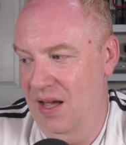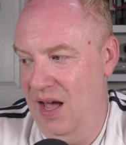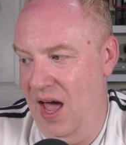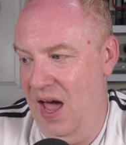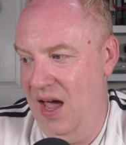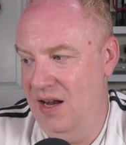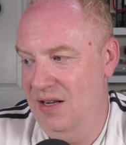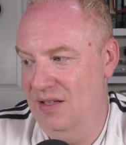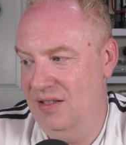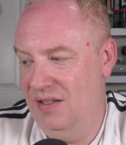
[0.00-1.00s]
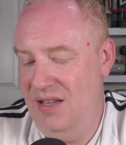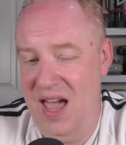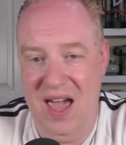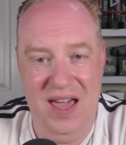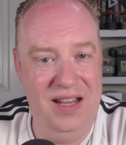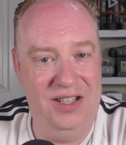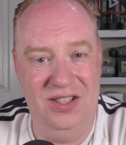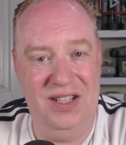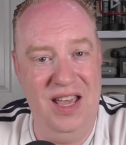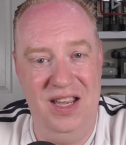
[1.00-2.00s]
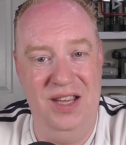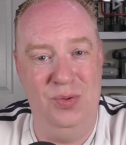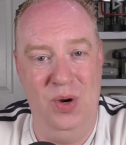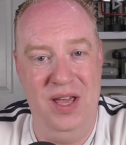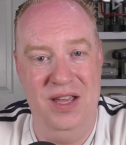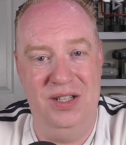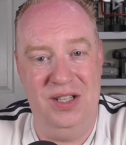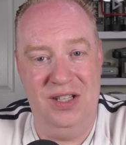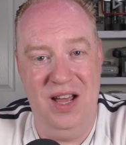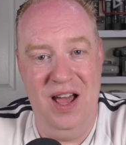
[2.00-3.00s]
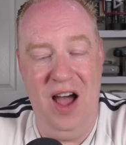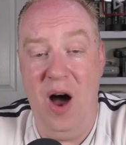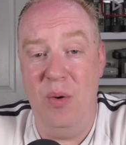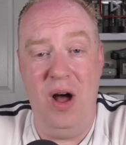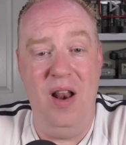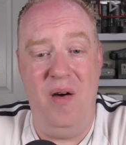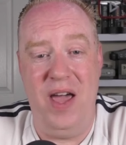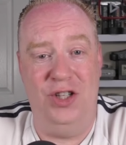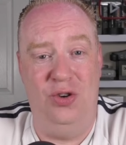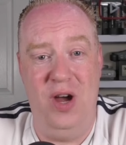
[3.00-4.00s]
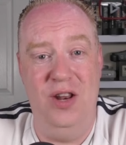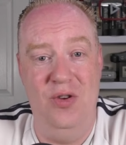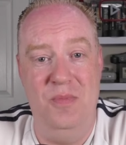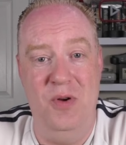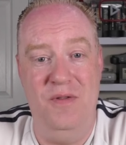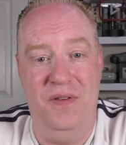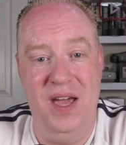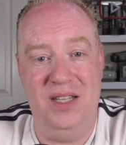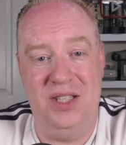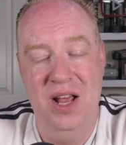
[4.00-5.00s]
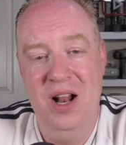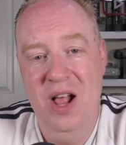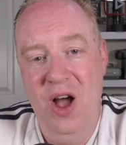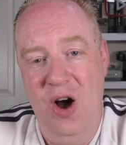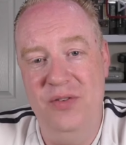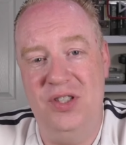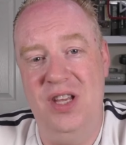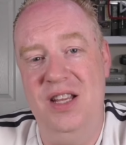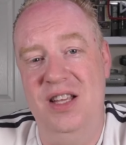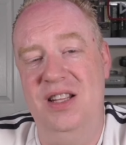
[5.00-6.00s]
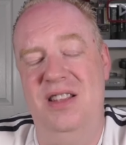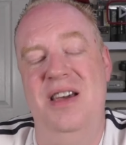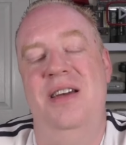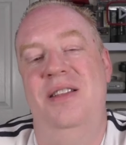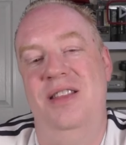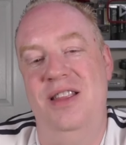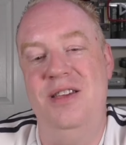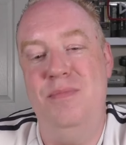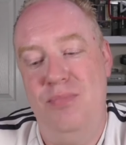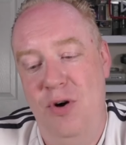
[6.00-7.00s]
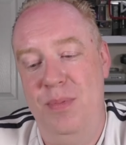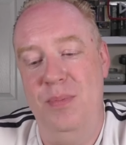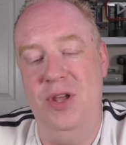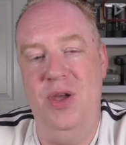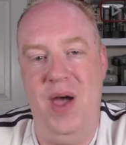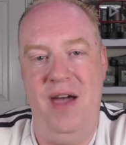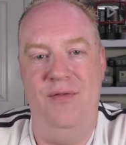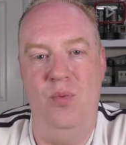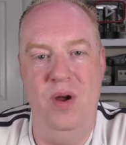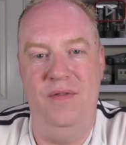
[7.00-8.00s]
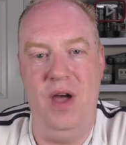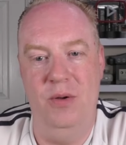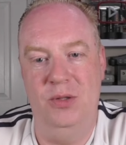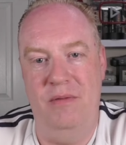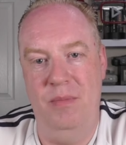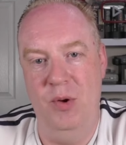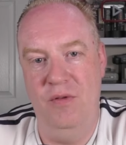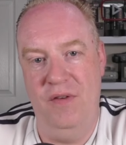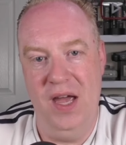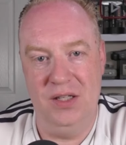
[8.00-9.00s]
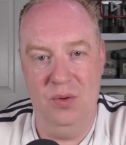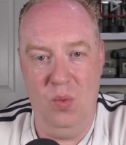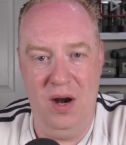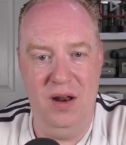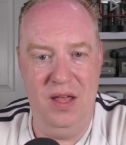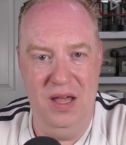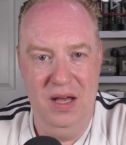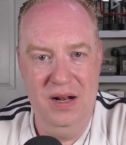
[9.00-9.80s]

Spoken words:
And yeah, it is what it is. I like trying new boot fairs. Obviously, the problem that you have with going to other boot fairs, and one of the